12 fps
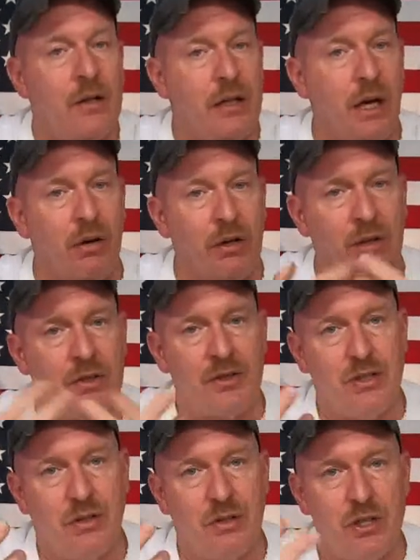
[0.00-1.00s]
Now in this
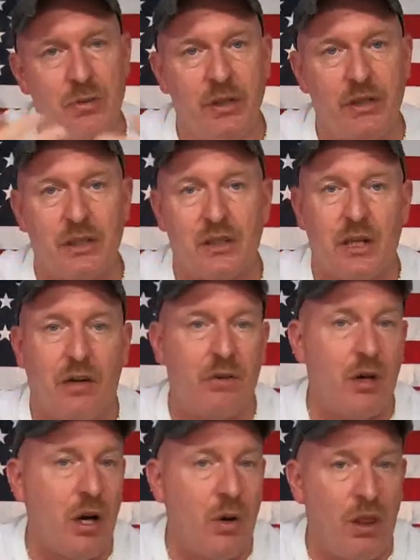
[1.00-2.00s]
series we did
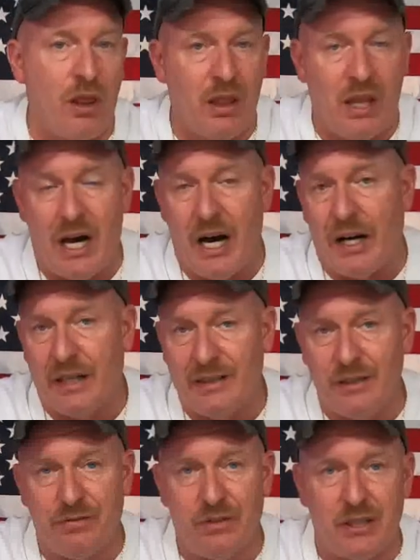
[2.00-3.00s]
cover a lot of
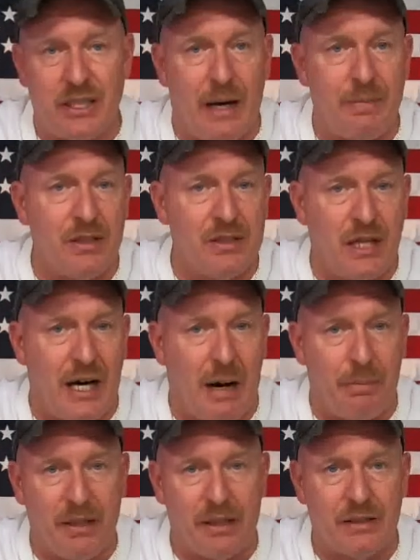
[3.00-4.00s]
different types of
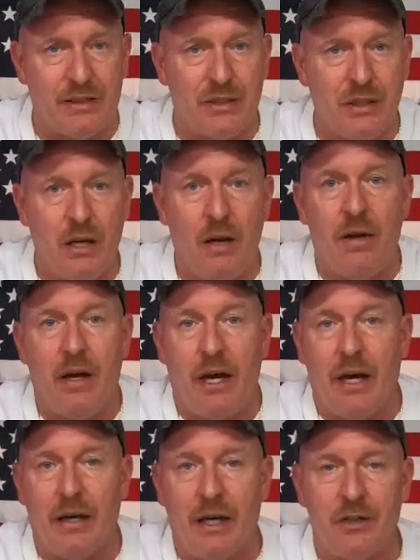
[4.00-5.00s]
topics,
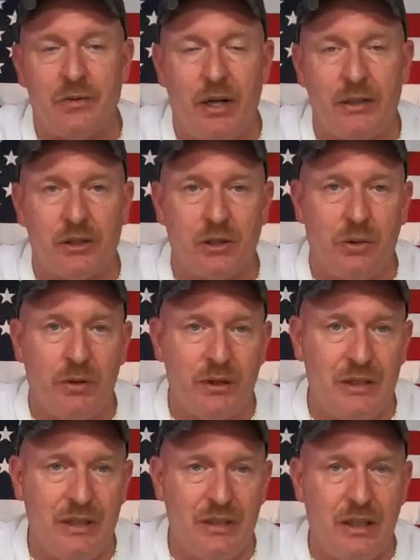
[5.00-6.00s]
and I tried to go in
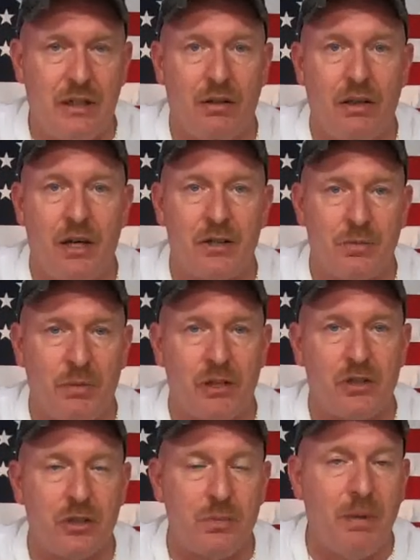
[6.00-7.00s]
detail as
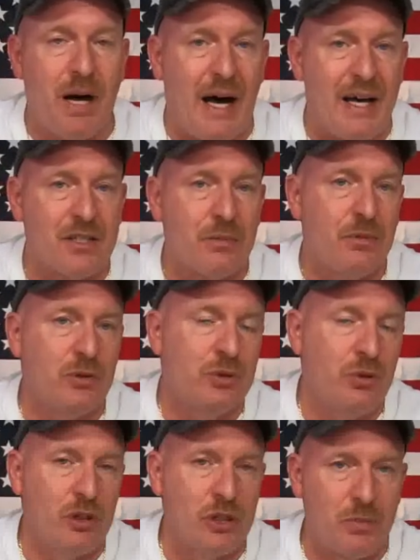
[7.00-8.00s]
much as possible
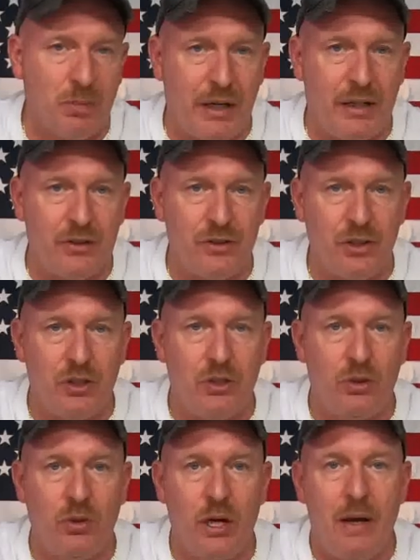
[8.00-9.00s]
to explain it to
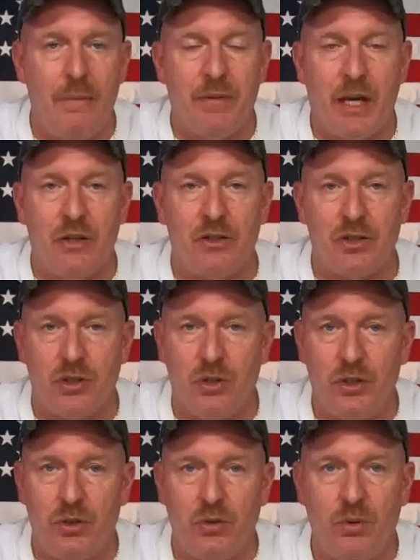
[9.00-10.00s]
you and show
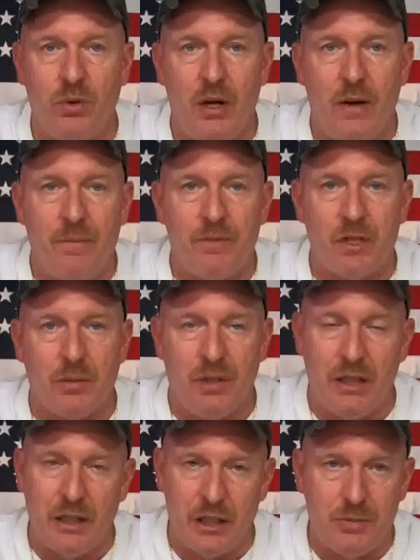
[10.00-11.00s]
you some
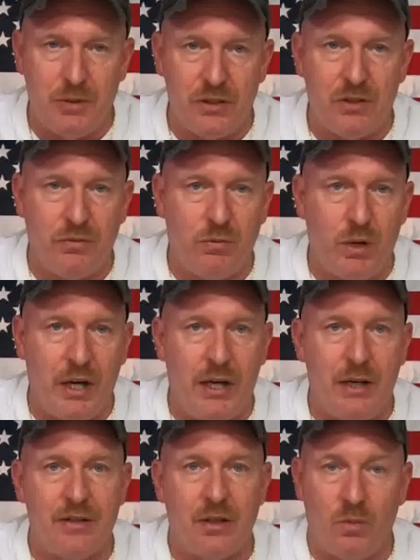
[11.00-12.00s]
inexpensive
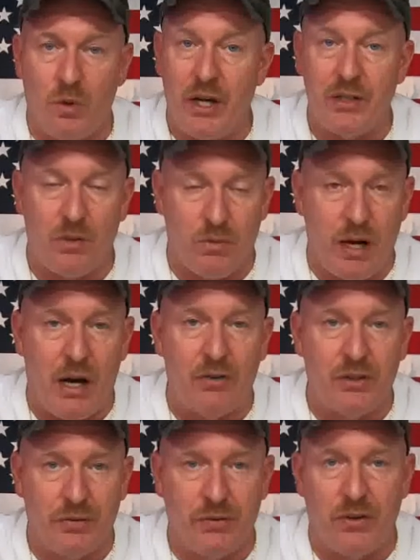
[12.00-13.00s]
ways and ways
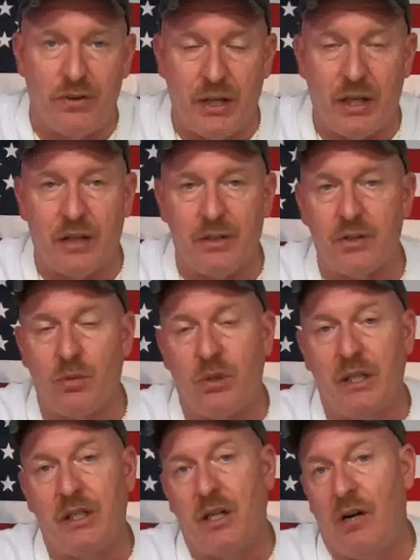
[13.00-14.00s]
around different things.
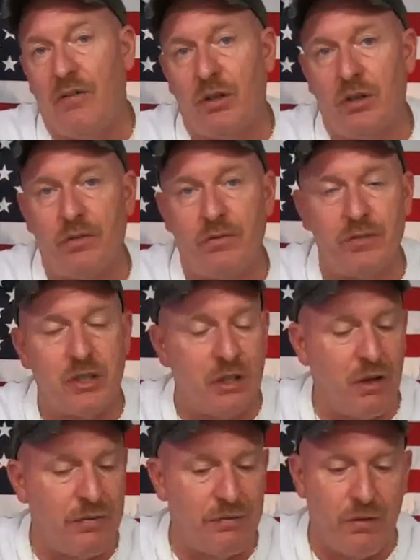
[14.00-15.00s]
We covered
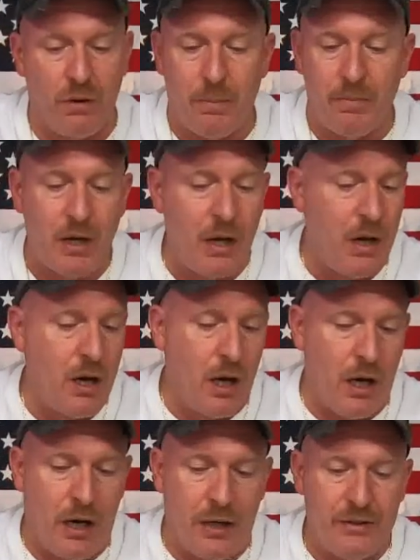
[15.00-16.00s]
stuff from
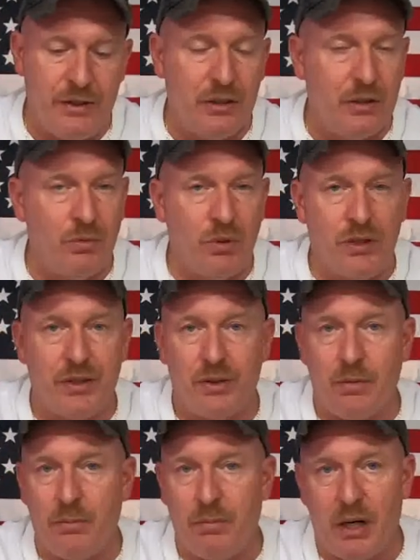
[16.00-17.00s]
uh, dealing
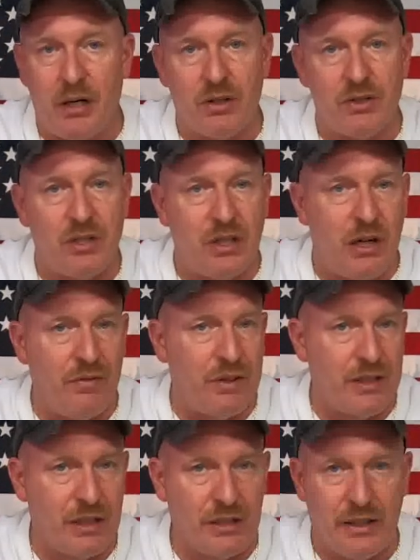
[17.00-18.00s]
with bugs and
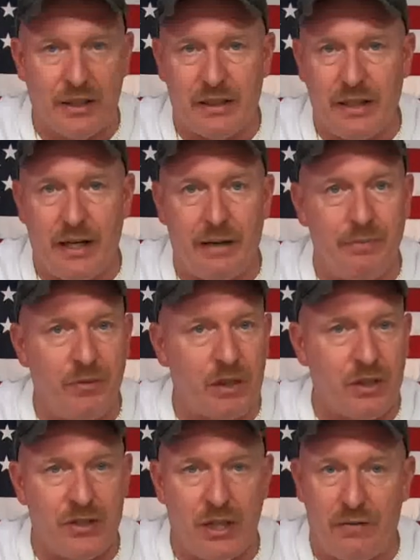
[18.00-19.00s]
everything like that,
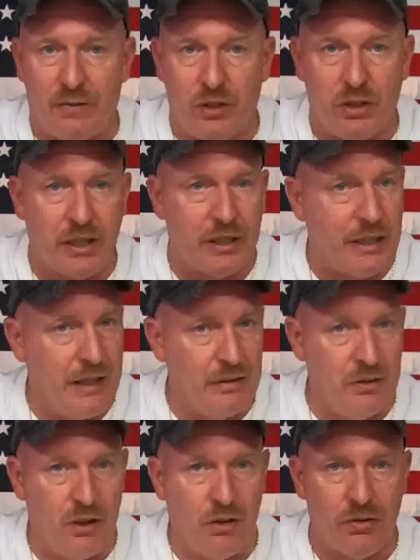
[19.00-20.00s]
because after a
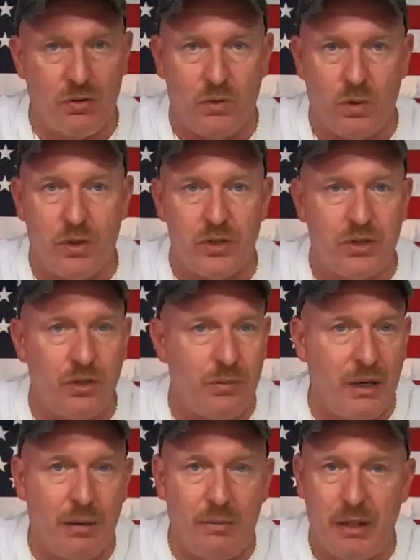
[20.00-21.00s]
hurricane, you know, of course you
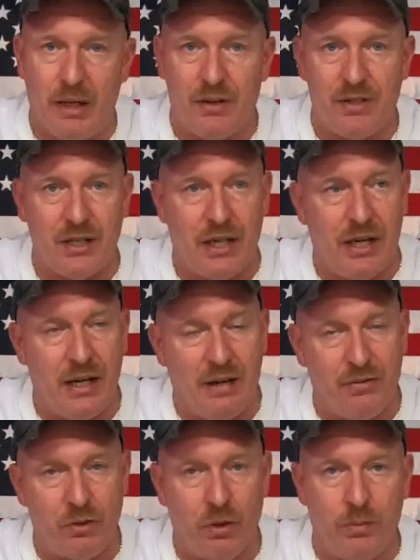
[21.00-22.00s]
may be outside,
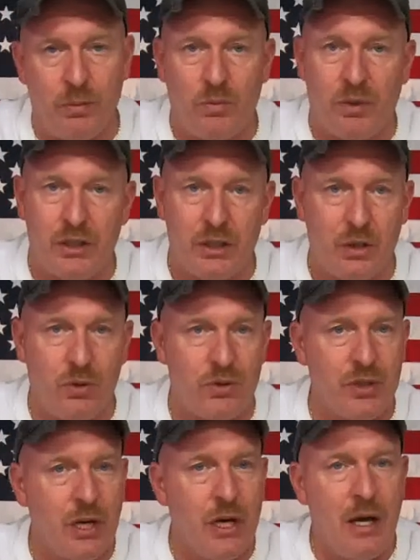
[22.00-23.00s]
have to open
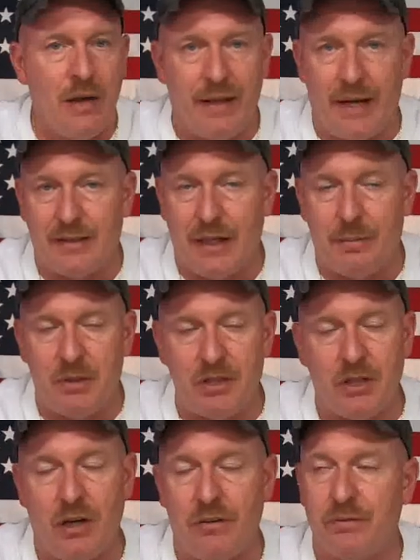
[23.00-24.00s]
windows, that type of
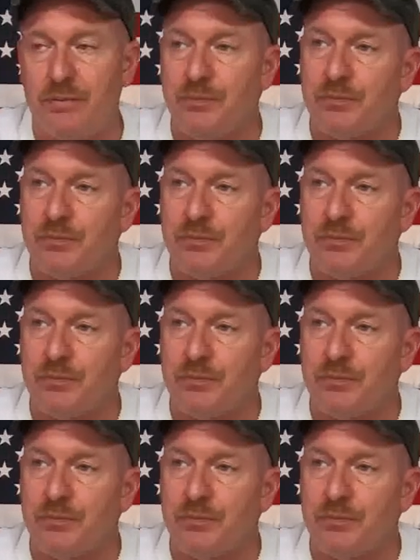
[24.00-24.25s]
stuff.